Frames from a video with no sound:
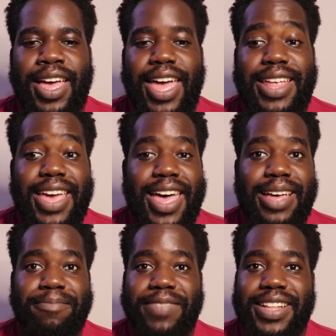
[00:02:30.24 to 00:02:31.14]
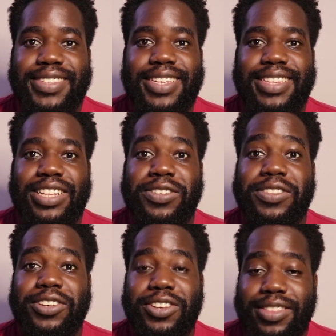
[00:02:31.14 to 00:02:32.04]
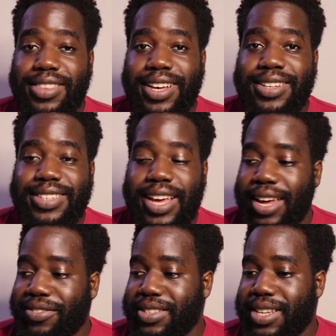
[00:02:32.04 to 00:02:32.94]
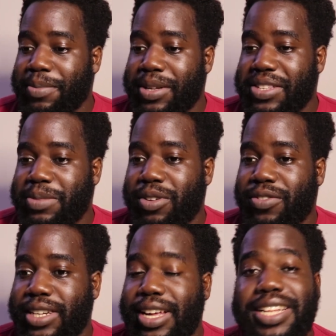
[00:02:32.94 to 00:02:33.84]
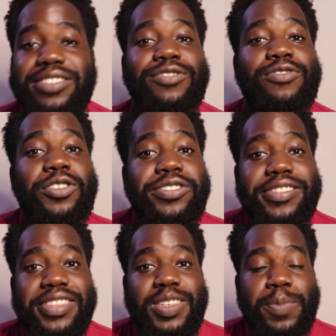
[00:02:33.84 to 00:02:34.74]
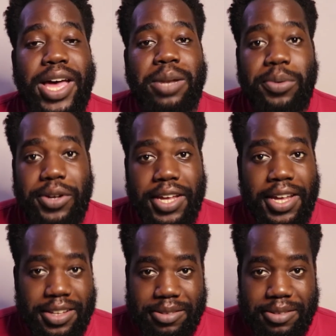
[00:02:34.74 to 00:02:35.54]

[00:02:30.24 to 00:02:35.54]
And yeah, that's it. That's all the good things I have to say about this movie. Now let's roast this bad boy.